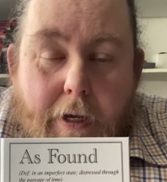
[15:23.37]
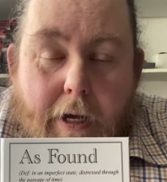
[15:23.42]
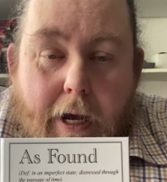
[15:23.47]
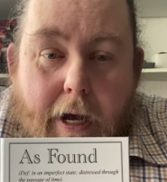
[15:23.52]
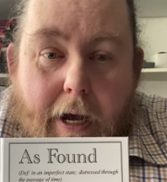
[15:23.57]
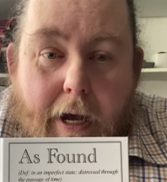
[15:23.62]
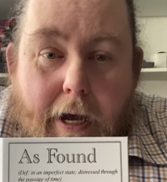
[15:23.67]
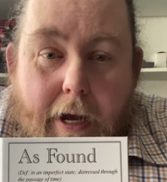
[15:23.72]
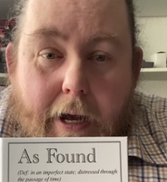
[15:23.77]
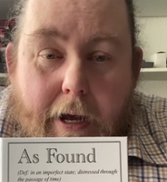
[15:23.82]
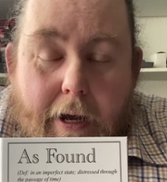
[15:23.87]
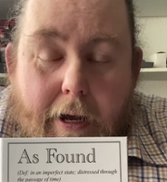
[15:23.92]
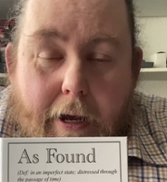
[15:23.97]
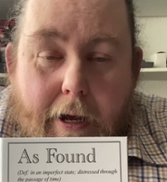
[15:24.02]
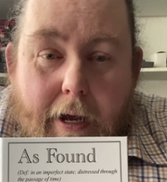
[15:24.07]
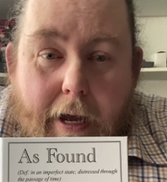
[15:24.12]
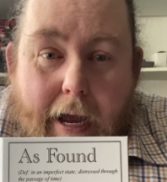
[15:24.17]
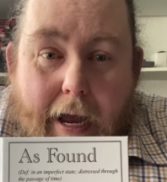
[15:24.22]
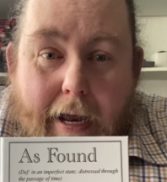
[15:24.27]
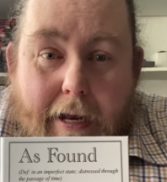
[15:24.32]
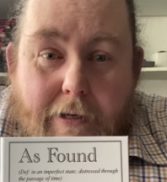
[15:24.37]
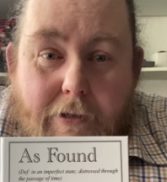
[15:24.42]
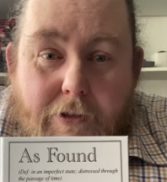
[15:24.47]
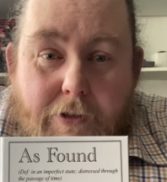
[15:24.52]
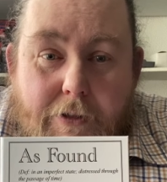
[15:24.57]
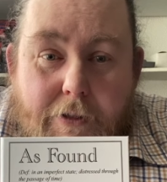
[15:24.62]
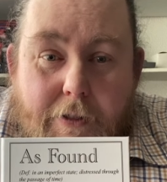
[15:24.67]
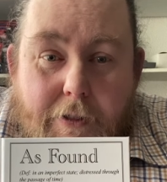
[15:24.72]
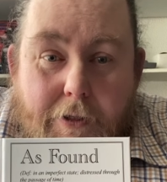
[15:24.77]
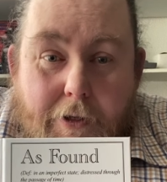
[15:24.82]

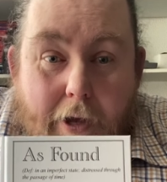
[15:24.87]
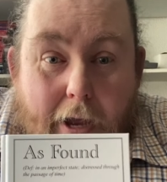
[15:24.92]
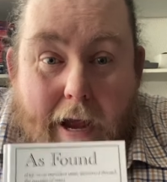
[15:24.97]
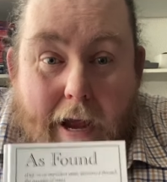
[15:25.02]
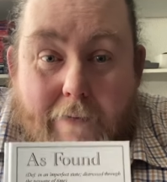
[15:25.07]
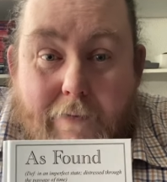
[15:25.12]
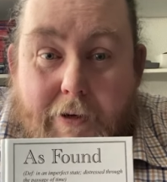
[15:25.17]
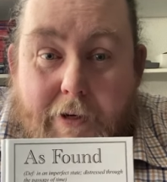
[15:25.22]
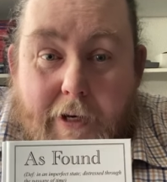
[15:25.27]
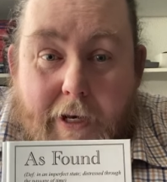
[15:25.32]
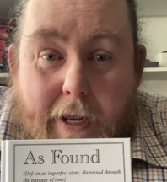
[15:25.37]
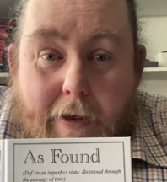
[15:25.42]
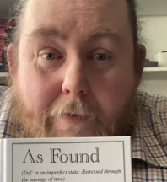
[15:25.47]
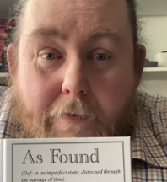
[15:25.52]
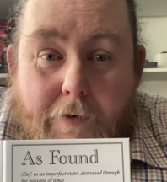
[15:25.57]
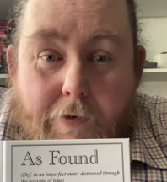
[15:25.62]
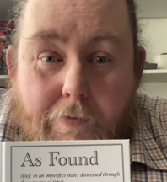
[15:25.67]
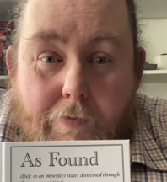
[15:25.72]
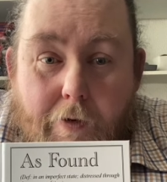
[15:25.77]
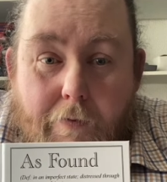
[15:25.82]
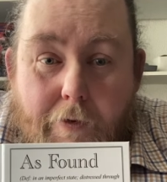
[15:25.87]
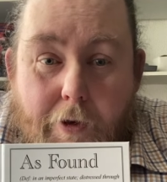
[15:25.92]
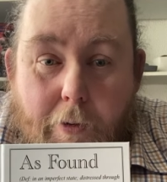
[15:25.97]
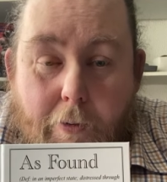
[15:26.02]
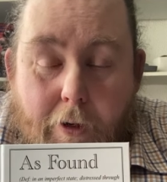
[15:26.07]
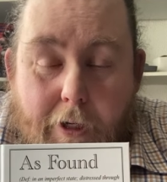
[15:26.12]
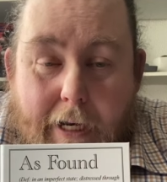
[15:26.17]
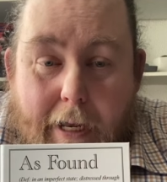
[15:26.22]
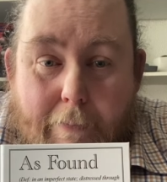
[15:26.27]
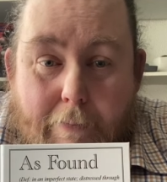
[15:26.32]
and you haven't left a
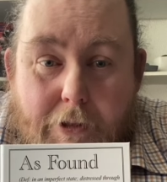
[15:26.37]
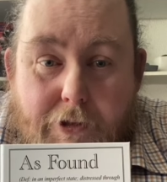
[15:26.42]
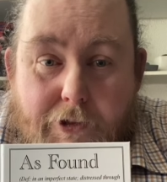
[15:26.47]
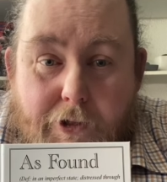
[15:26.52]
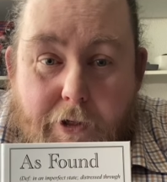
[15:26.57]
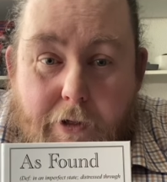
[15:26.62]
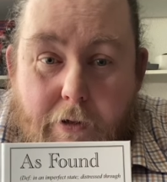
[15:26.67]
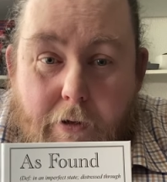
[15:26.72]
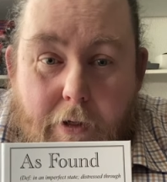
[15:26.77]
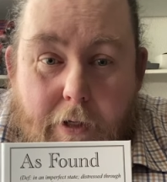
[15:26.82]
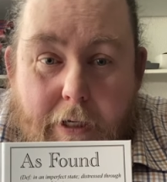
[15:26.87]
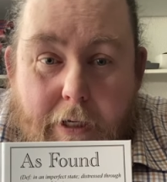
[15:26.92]
review on Amazon,